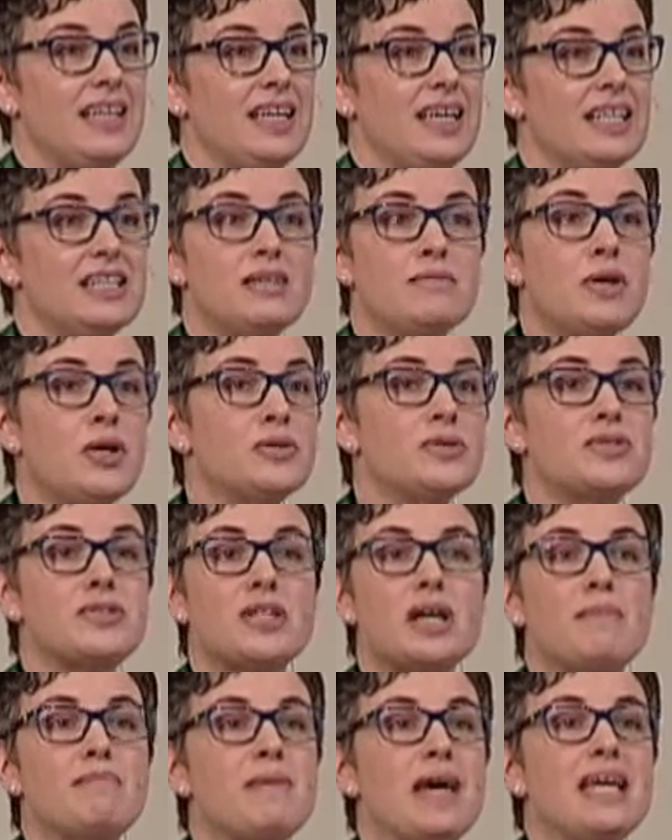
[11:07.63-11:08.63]
And the most
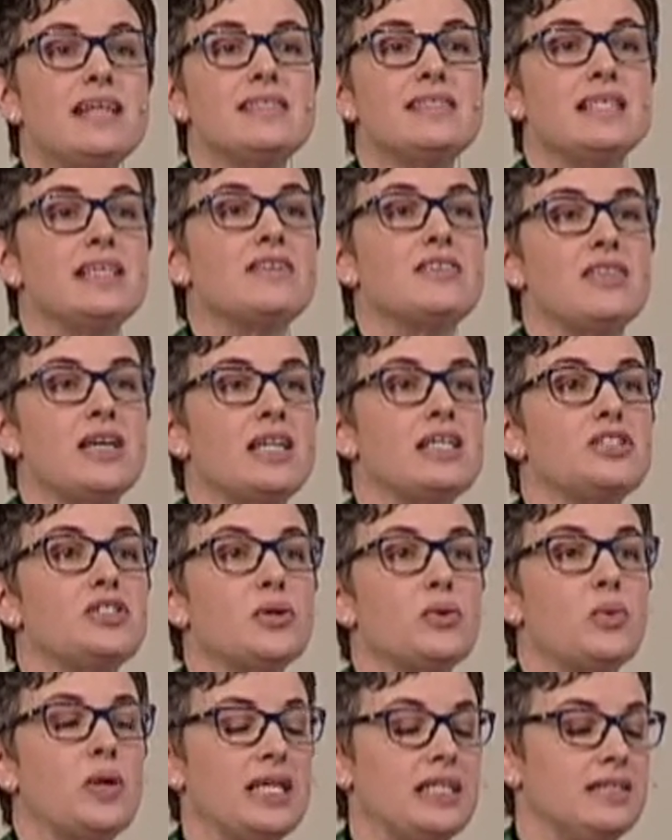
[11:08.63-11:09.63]
amazing thing
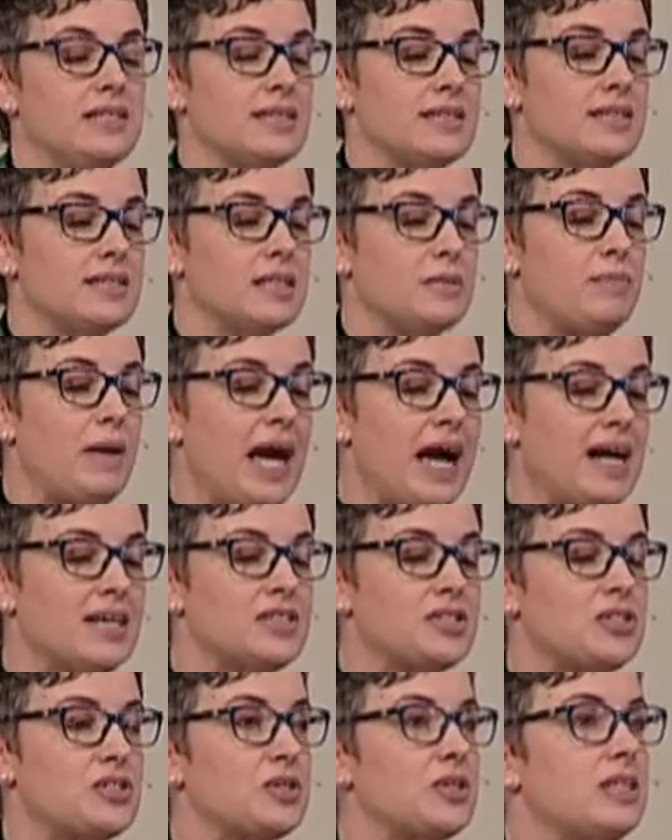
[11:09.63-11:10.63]
to witness as a
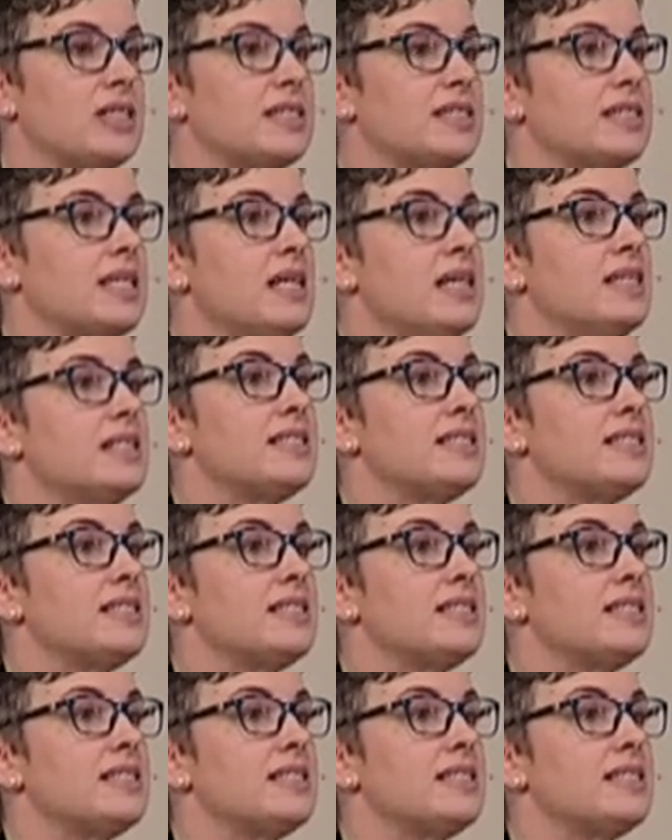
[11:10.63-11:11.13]
pastor is